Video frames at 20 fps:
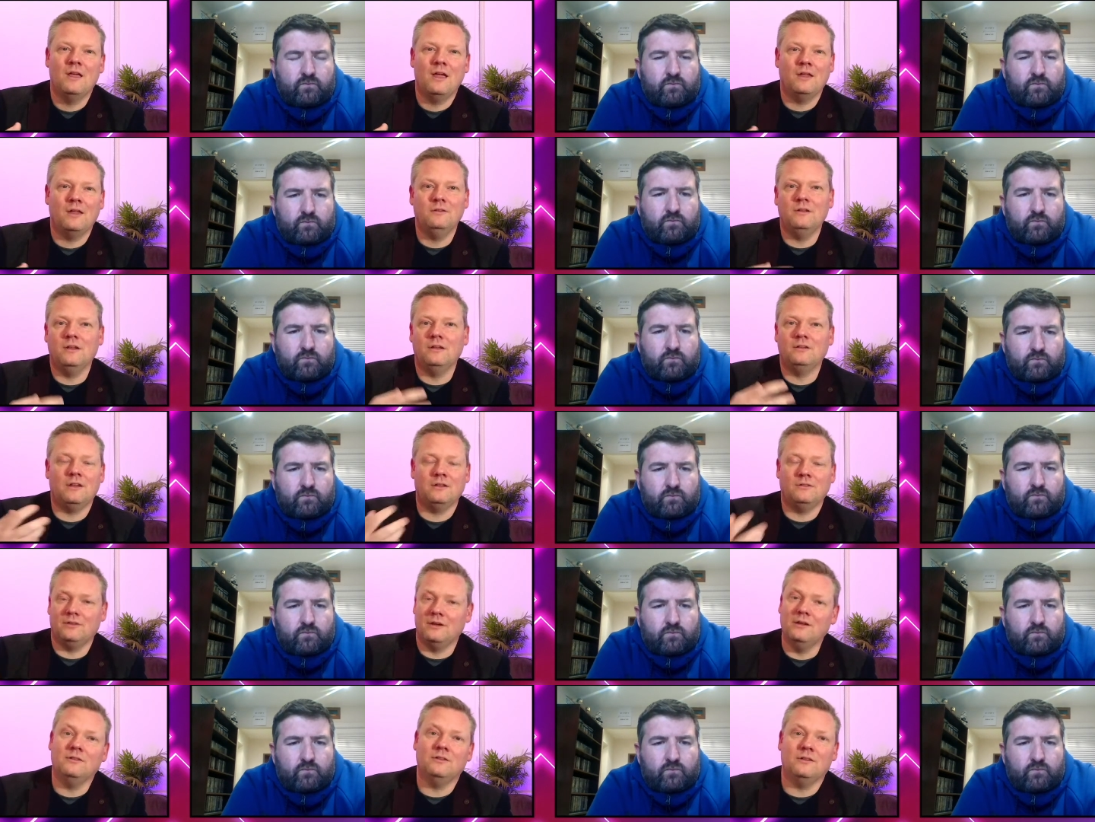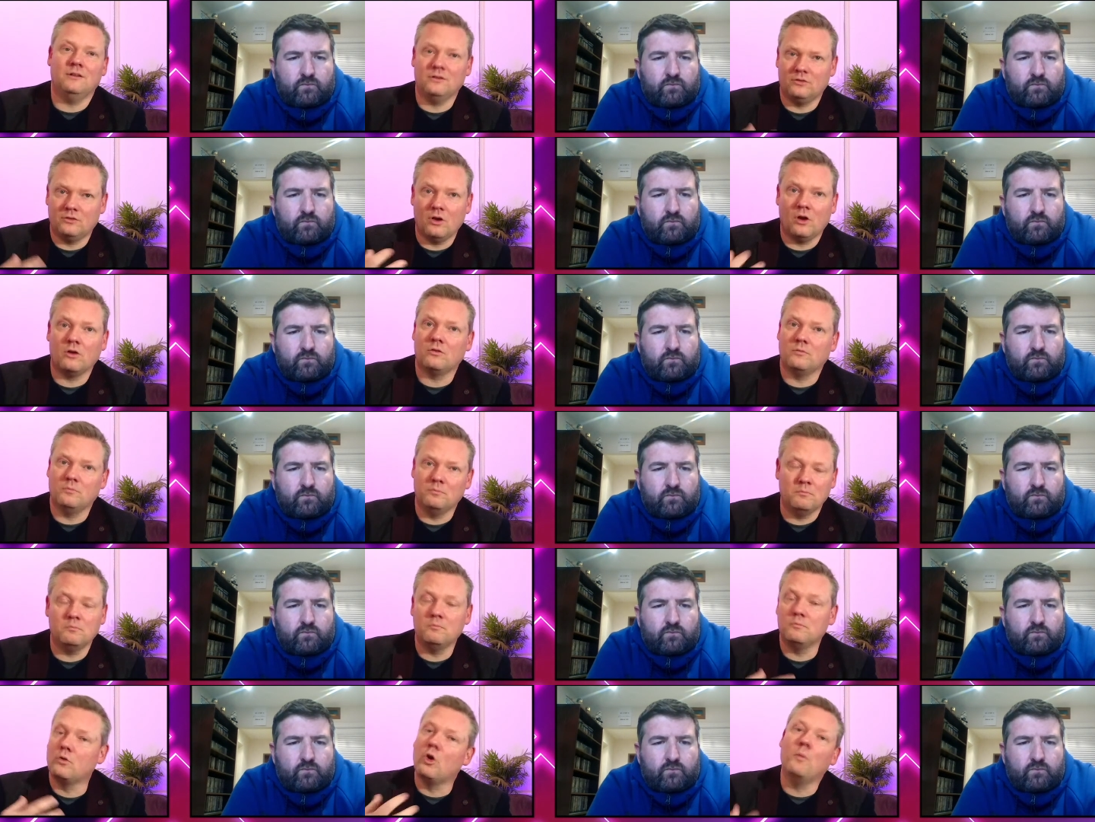Speaker 1: and it's it's easy to start
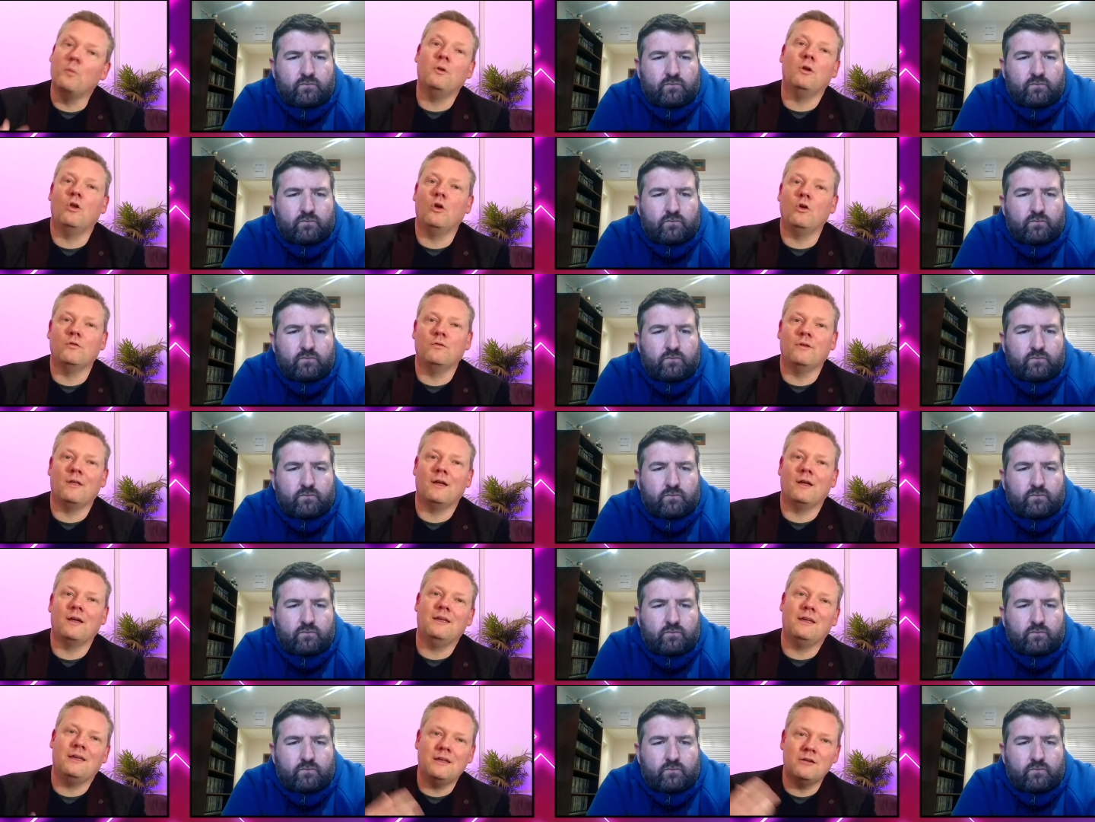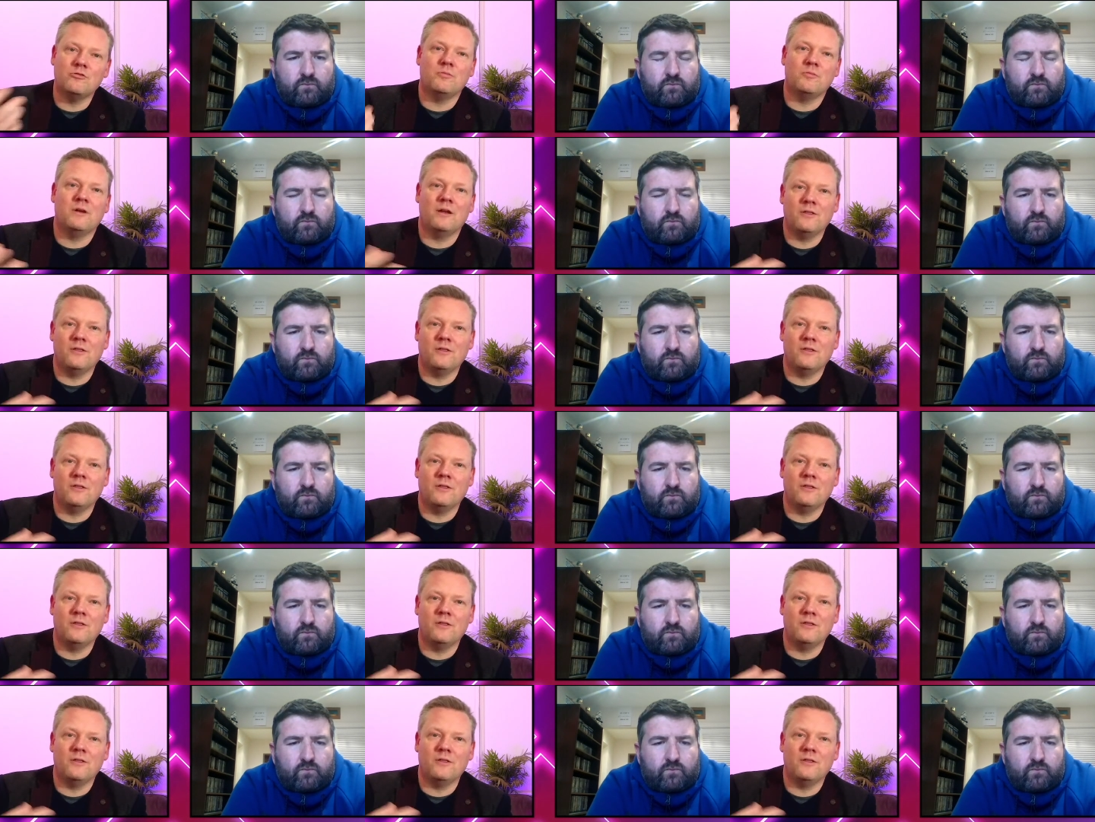coming along for that. You hear a bit